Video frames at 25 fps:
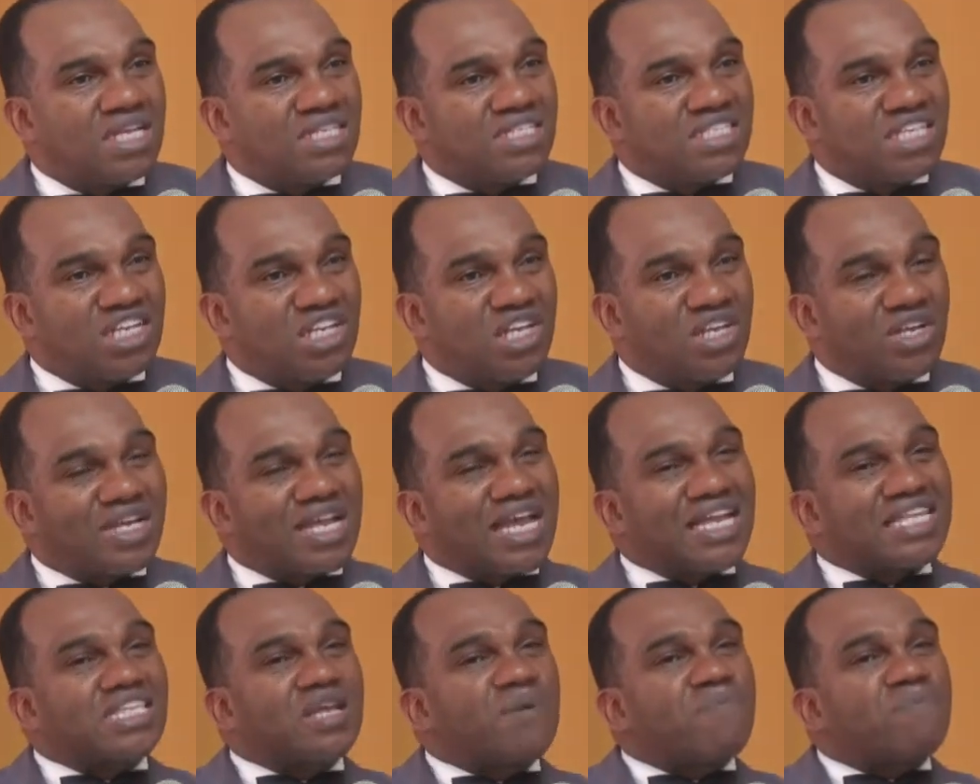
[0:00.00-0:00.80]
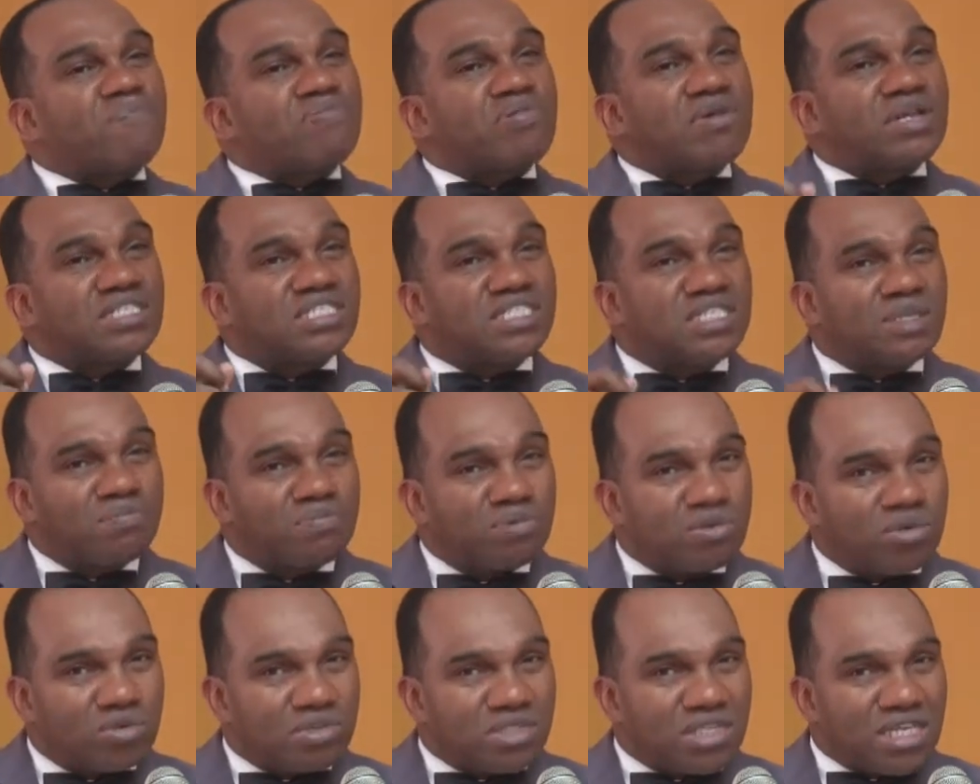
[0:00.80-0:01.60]
to look at the
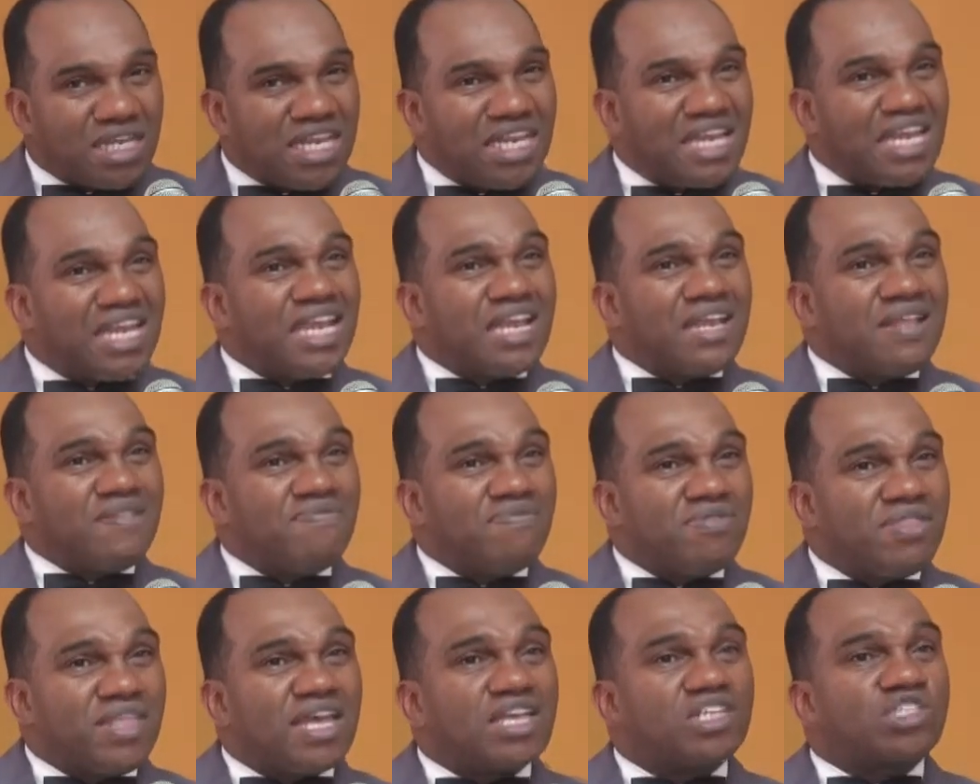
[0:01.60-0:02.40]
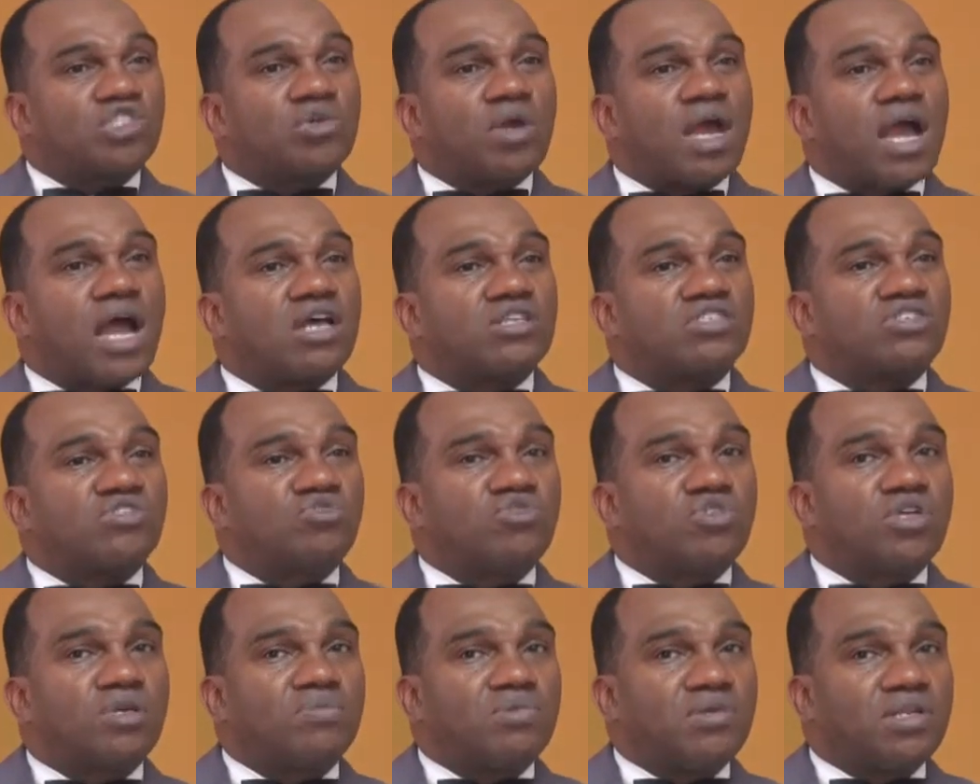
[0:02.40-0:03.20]
principles in their trials
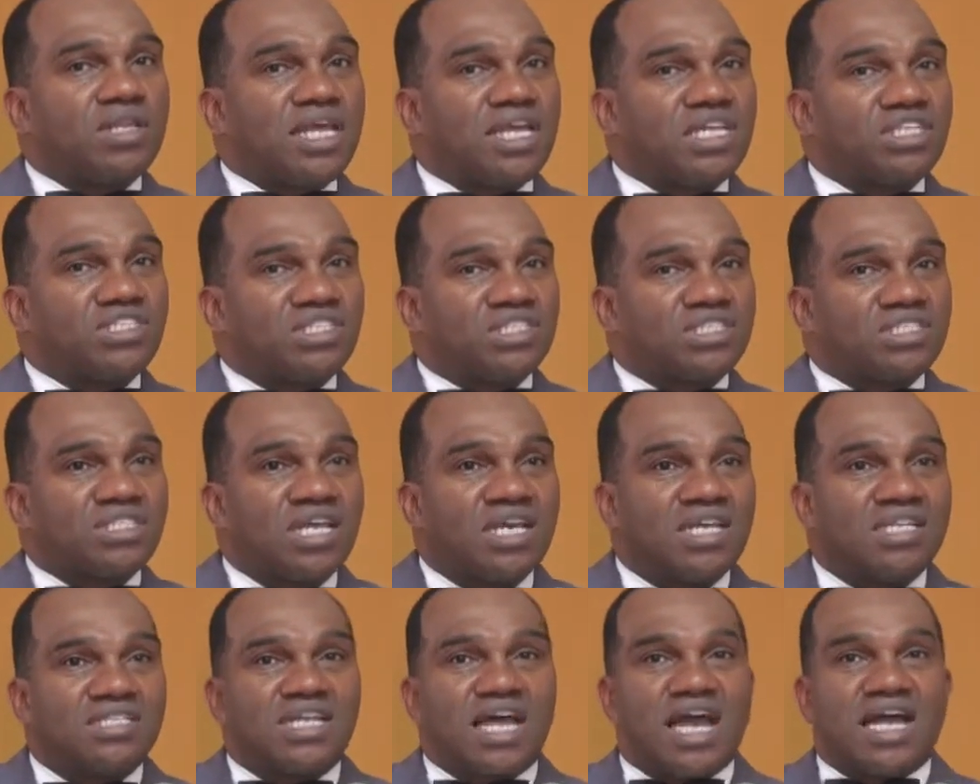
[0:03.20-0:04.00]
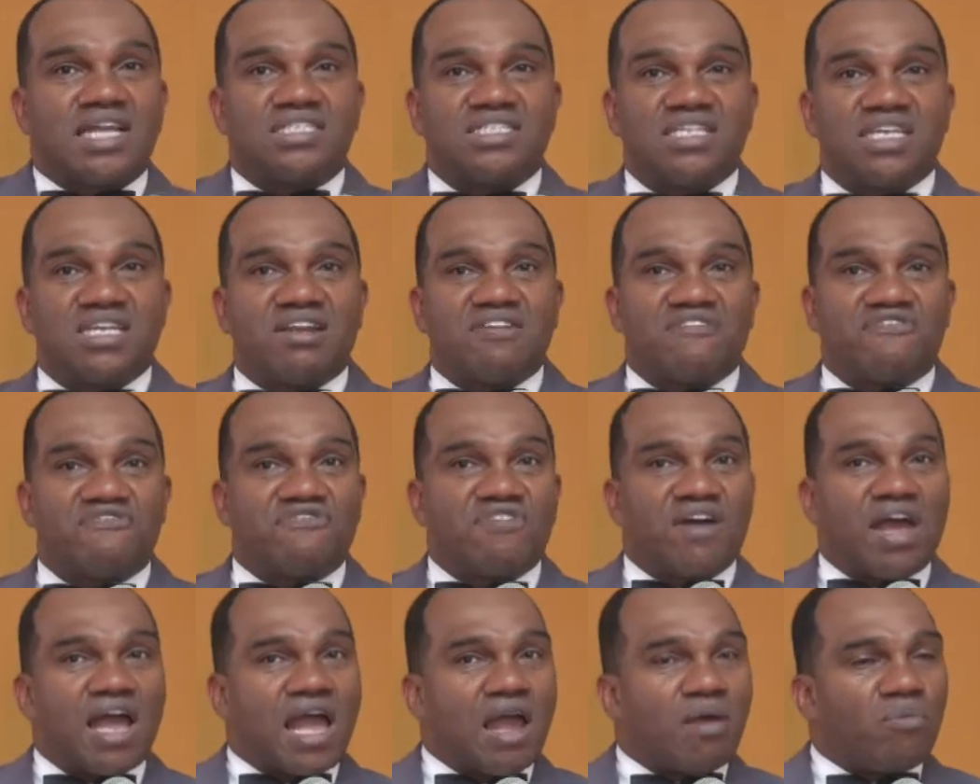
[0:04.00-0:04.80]
and tribulations to
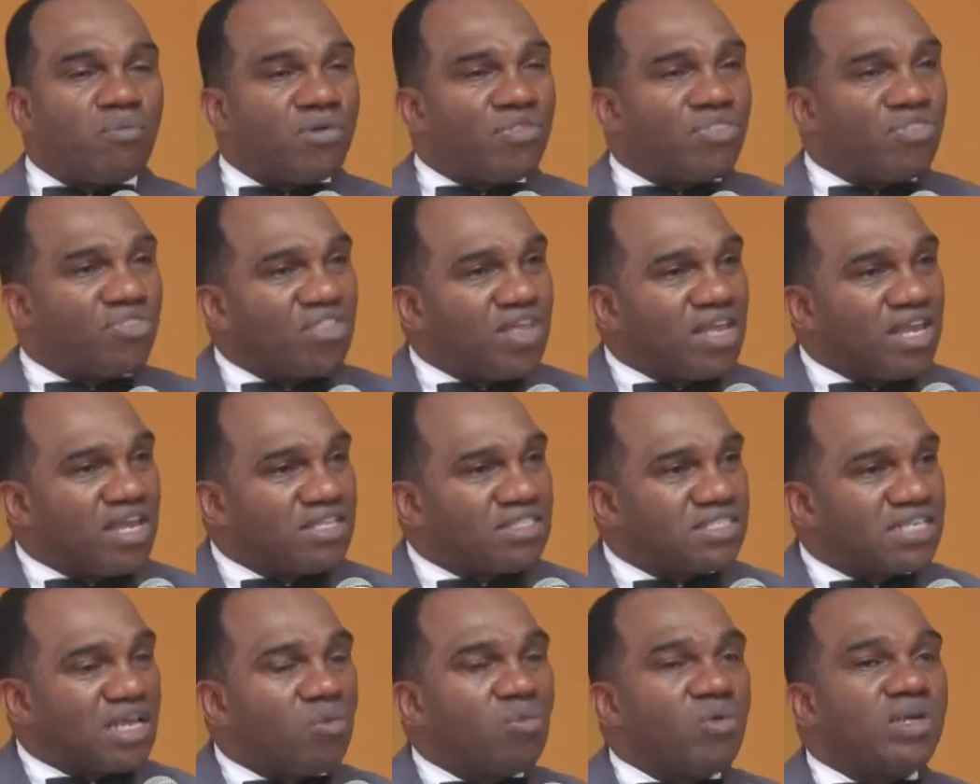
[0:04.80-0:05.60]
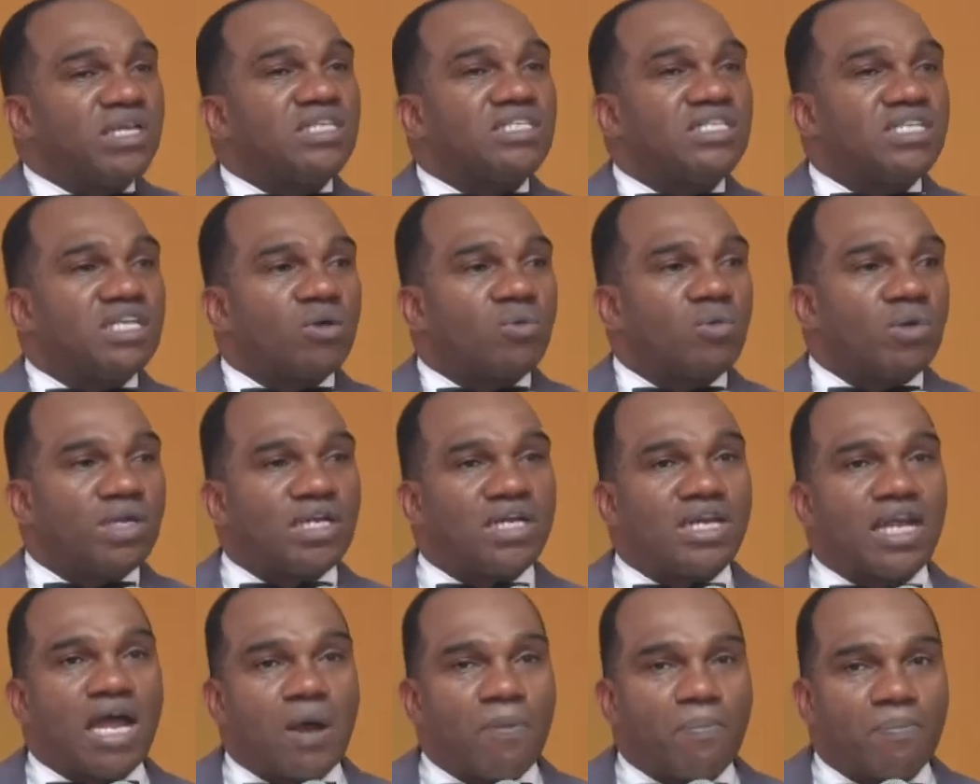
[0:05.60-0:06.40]
identify with things that we deal with
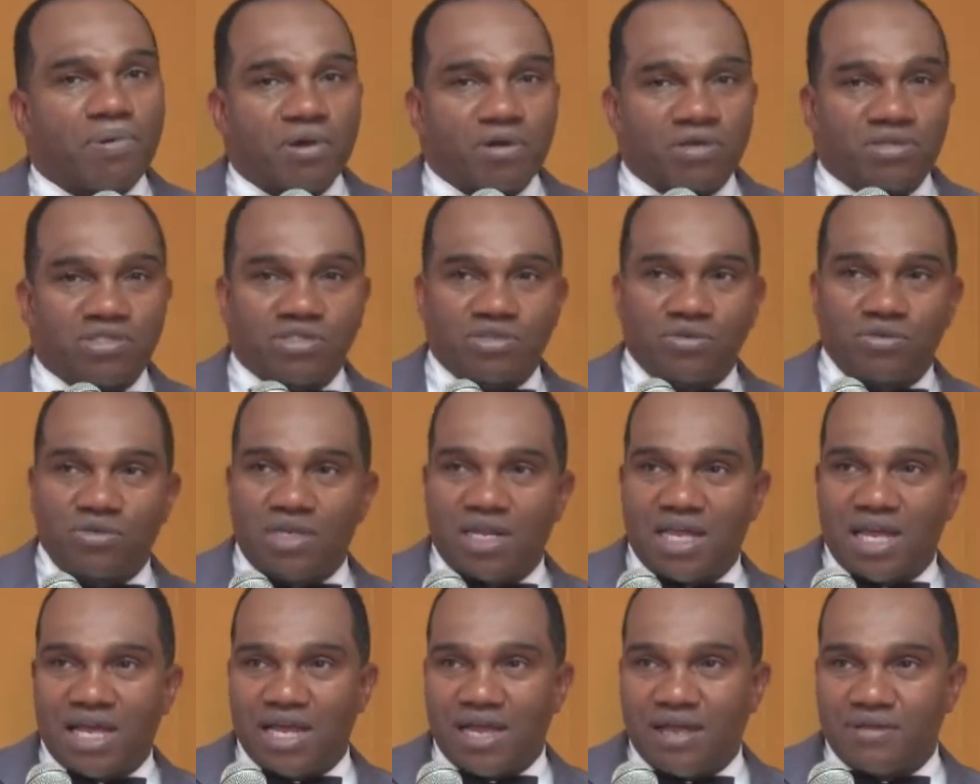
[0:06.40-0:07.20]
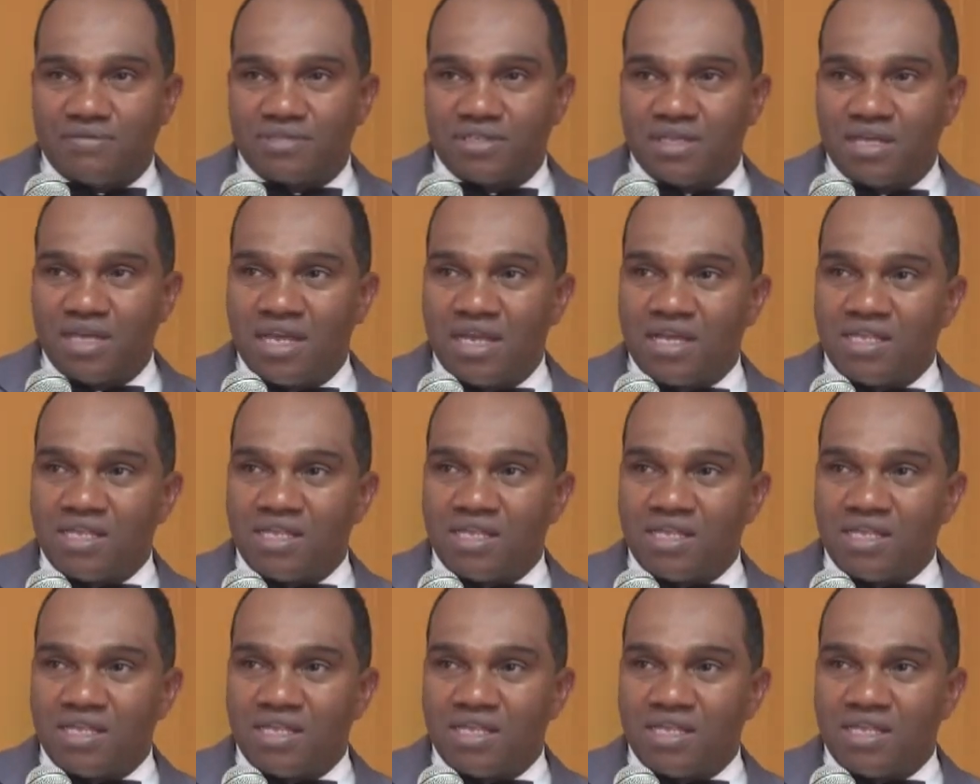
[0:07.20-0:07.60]
in our personal lives.